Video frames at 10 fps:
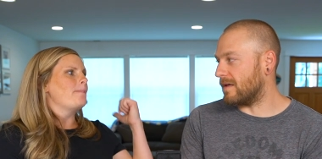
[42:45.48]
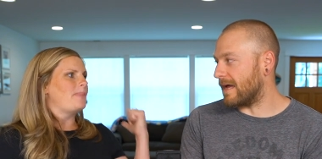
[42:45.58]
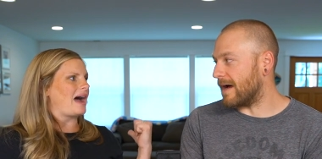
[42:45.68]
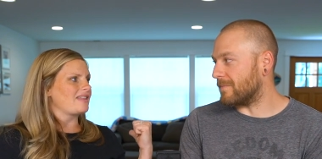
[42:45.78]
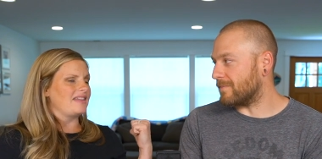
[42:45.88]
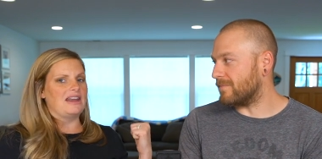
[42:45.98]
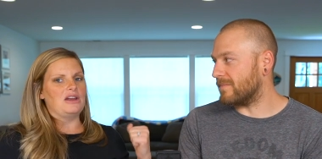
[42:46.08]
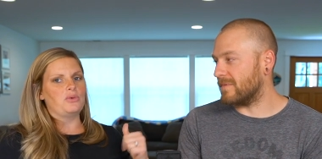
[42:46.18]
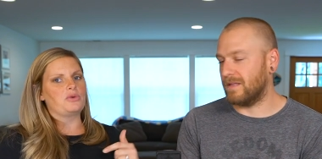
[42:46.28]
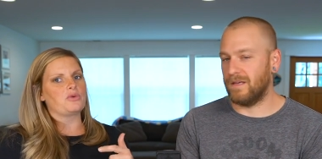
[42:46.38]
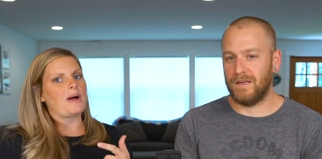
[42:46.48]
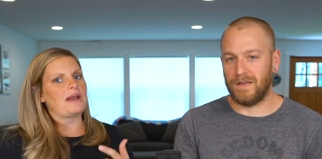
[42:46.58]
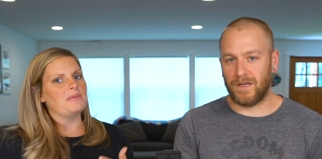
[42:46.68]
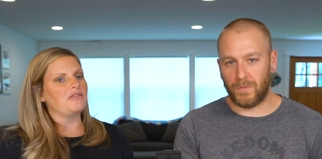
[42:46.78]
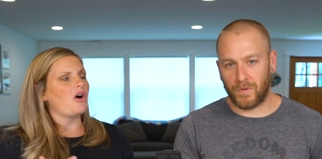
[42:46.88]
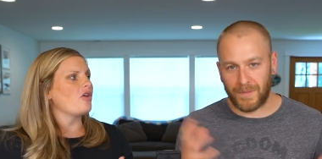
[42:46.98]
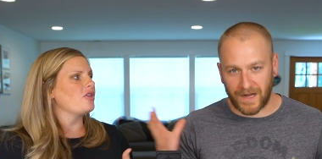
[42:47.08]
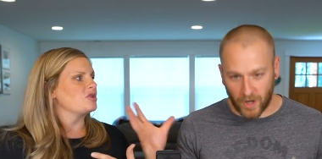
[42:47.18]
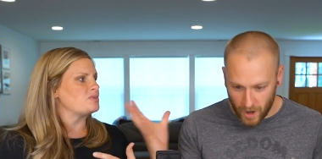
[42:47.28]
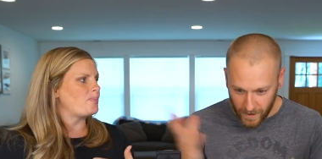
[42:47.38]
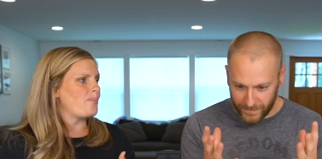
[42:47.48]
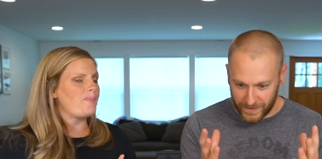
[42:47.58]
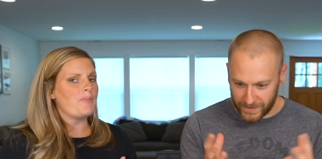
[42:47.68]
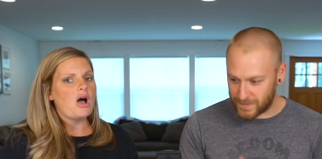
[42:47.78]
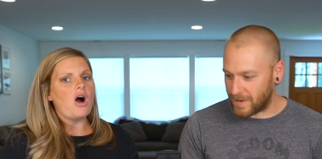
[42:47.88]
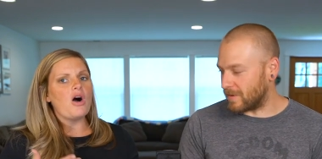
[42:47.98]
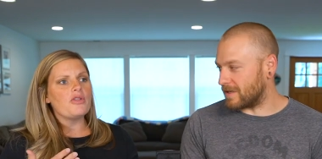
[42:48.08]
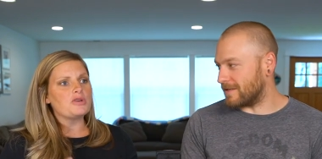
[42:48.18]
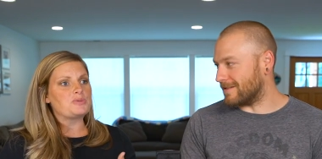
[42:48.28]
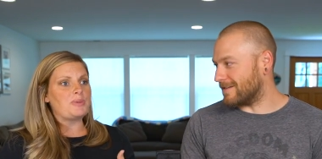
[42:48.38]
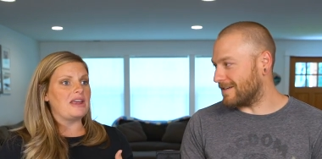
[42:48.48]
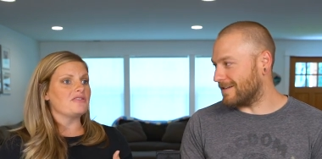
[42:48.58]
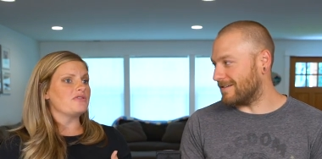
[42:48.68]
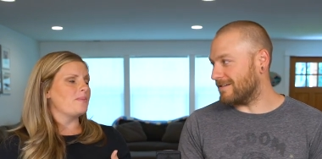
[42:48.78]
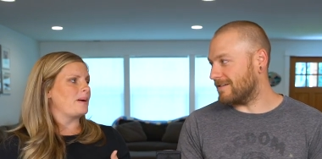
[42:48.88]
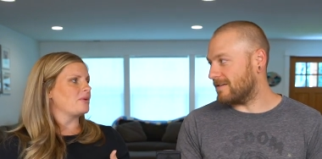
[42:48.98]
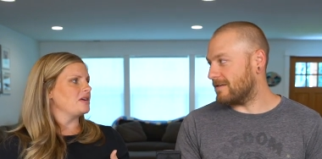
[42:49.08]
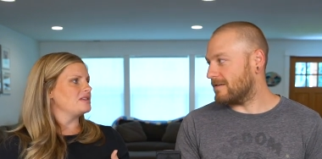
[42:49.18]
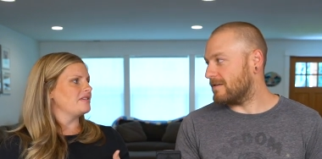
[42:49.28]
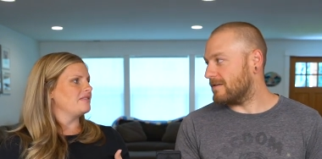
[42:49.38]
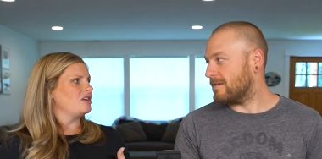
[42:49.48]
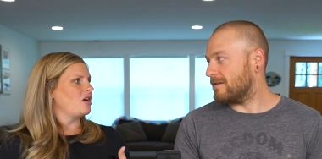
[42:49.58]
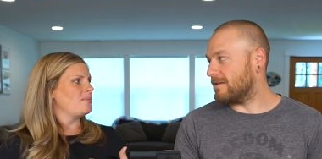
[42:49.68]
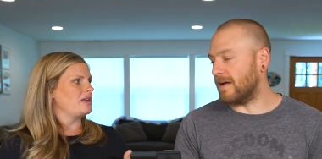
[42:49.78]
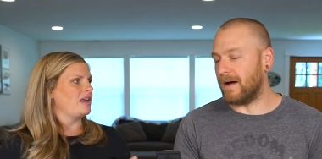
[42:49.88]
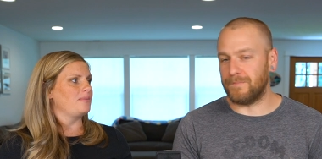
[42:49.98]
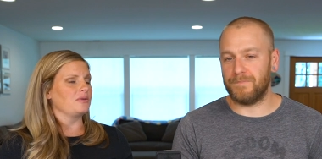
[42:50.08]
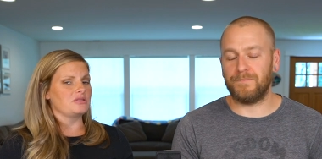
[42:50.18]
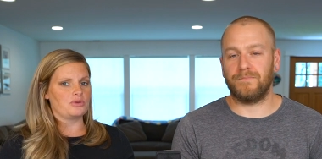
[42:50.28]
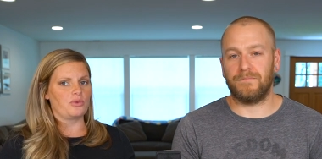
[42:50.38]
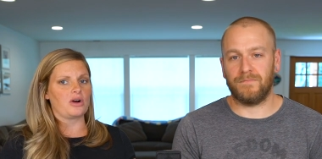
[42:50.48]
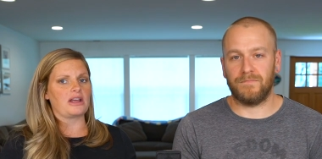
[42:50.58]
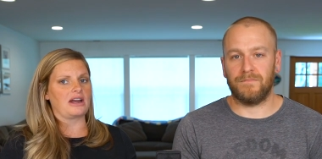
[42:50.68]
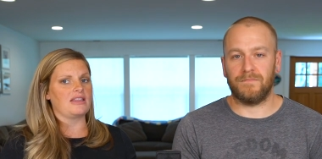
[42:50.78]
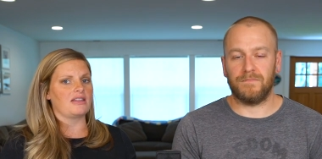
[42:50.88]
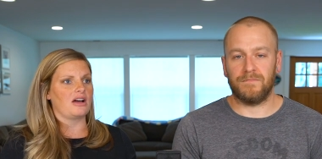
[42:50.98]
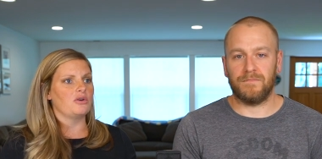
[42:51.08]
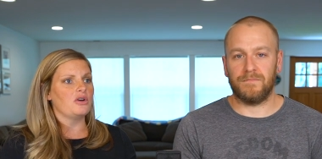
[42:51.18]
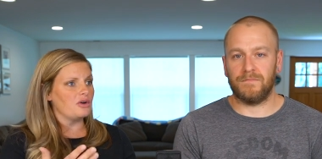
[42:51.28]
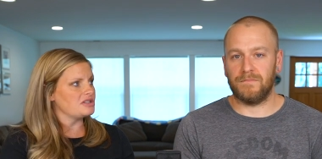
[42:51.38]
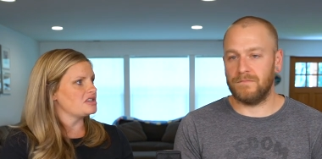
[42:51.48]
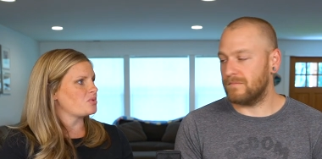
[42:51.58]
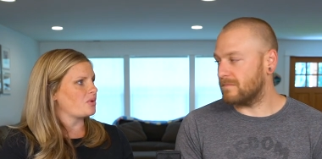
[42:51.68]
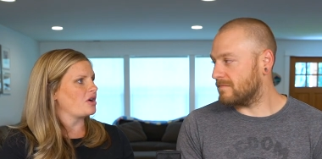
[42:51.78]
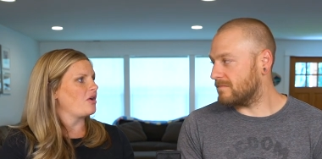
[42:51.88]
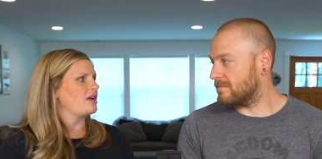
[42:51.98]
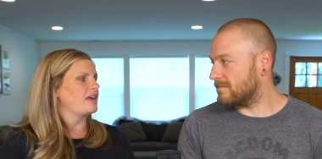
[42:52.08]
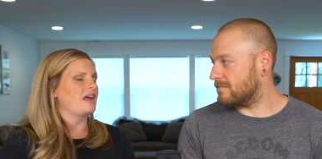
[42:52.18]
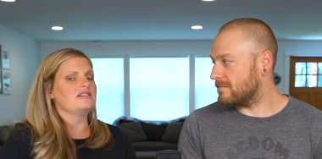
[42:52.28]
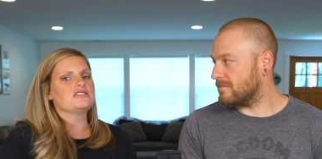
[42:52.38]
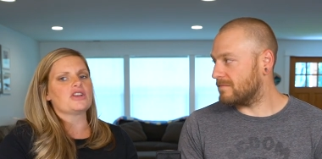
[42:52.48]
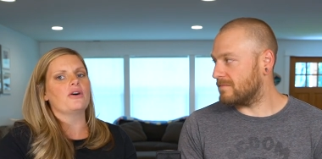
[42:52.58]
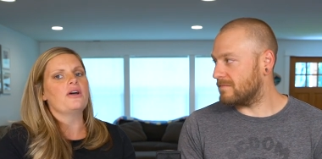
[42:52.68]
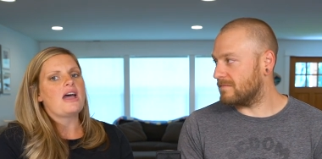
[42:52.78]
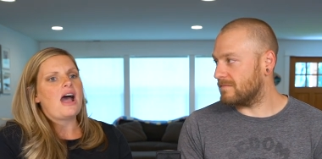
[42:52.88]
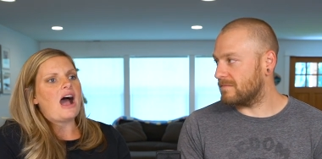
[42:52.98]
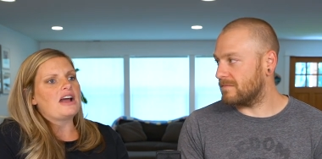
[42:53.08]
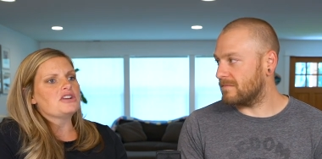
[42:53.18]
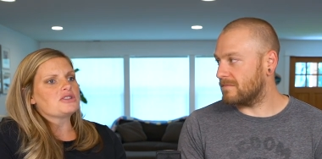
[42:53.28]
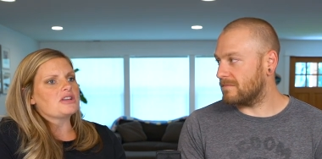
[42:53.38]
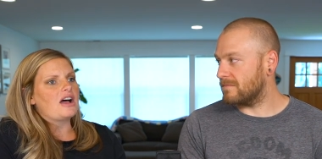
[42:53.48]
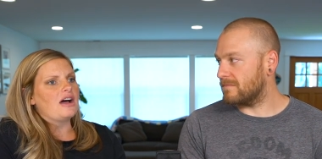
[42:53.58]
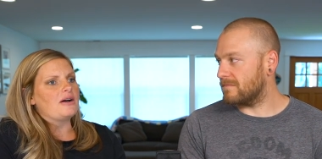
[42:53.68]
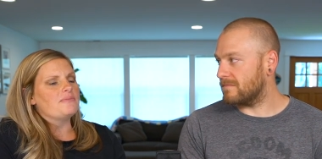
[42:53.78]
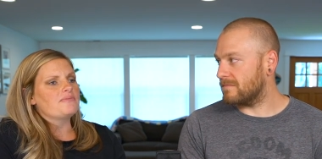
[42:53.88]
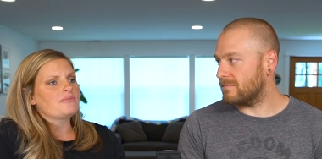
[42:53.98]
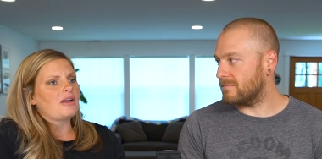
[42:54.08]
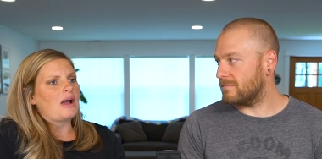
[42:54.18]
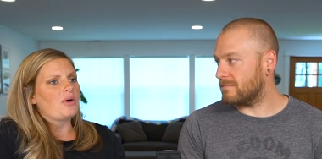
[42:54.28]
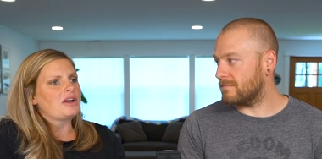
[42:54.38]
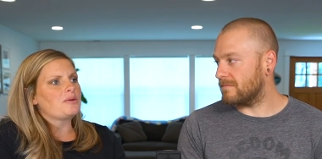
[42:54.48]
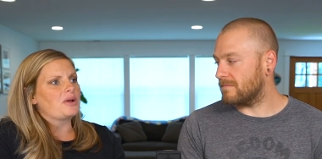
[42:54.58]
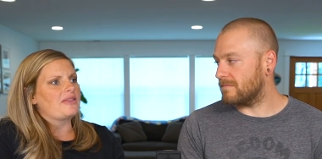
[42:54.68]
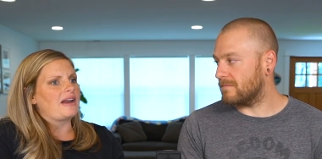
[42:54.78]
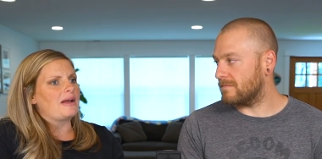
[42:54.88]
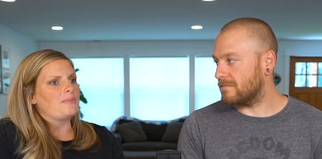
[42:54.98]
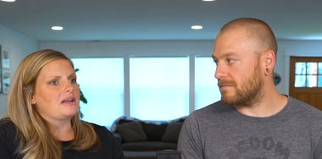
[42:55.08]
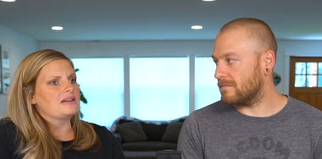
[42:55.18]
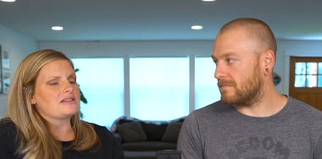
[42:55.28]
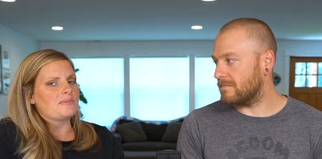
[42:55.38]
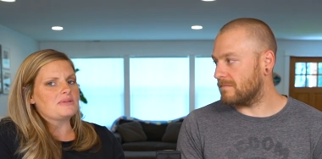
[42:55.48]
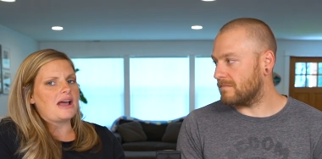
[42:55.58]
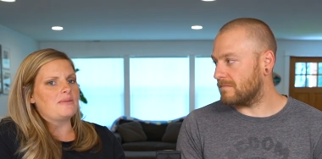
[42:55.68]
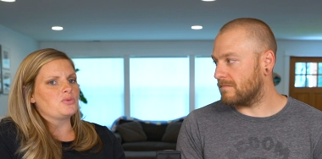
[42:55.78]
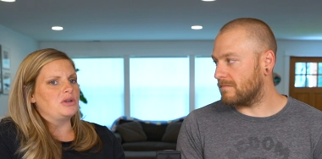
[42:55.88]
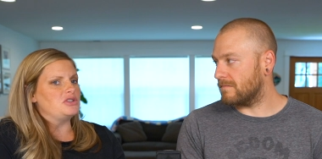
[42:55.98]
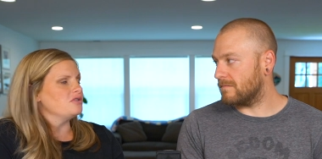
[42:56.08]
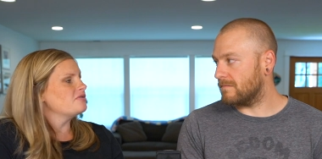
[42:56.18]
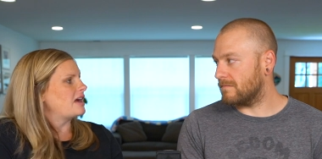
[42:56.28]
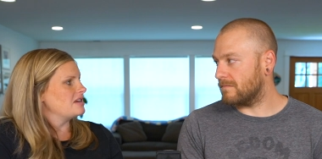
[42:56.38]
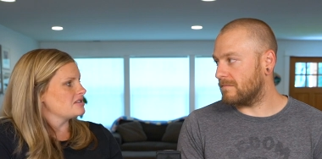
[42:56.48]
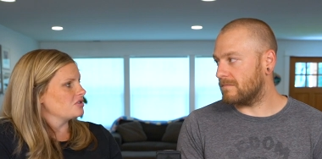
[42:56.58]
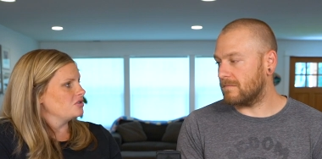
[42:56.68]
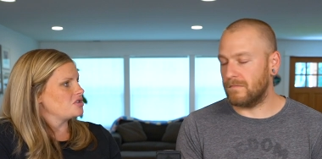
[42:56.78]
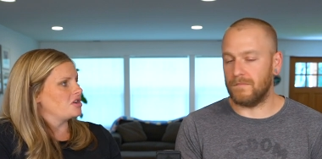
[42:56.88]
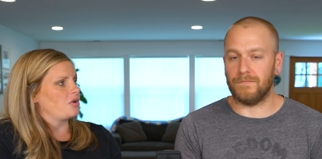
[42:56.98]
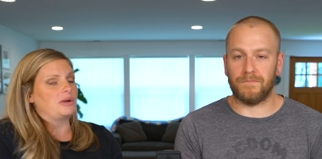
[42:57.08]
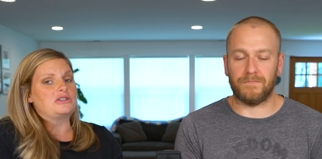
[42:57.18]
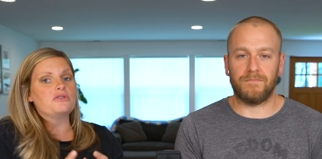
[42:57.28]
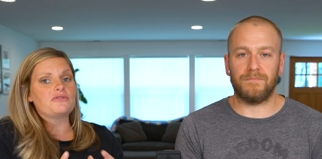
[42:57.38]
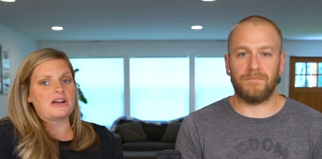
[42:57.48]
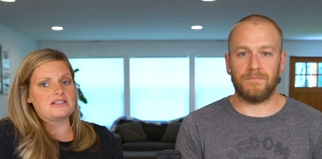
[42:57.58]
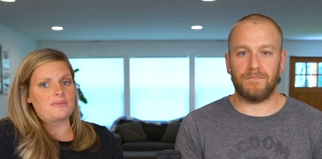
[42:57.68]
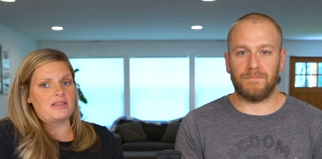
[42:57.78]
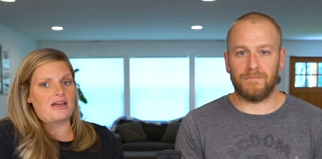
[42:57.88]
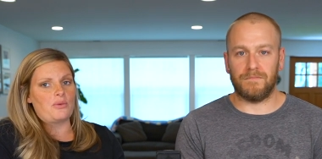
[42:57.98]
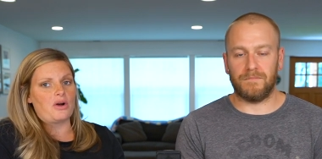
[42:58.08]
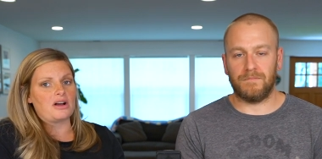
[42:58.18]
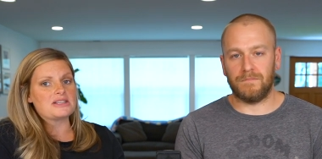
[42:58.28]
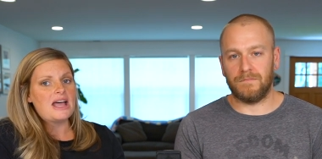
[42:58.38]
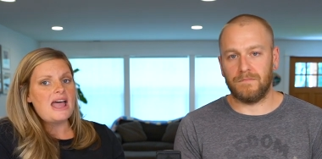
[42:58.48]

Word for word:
Speaker 1: yeah. back then. It would remind me It'd of all those, all those memories. All those painful memories of it not being yeah. able to work. And I thought, oh no, is this where we're going again? So I just, um, I wanted to bring that up because sometimes we do find a solution or mm-hmm. we do find something that works